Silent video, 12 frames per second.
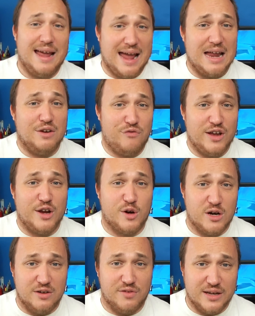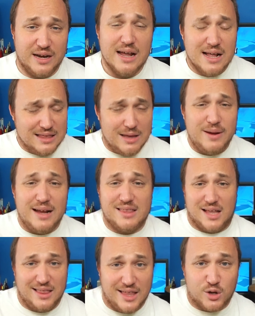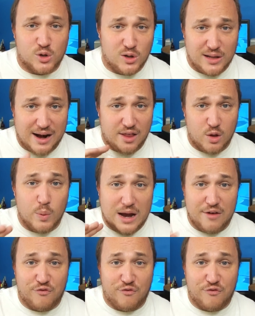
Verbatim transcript: and figuratively. Let me get the literal out of the way